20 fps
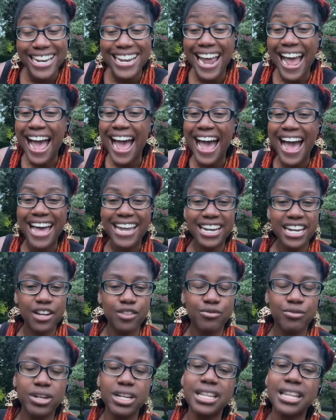And I
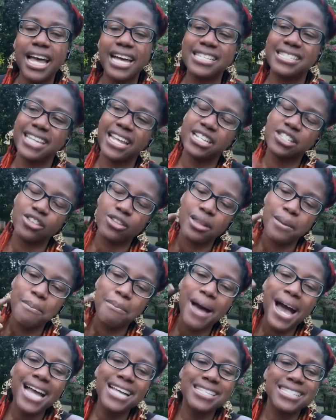didn't realize that. So the
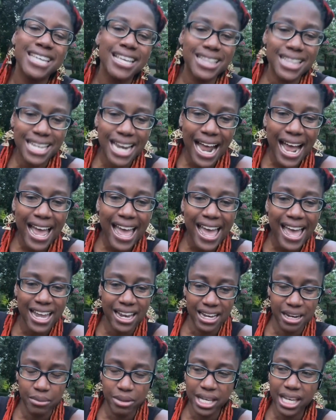mindset that I
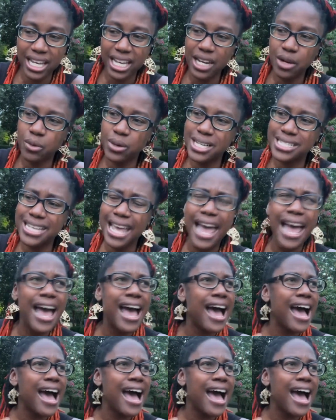had in the beginning was,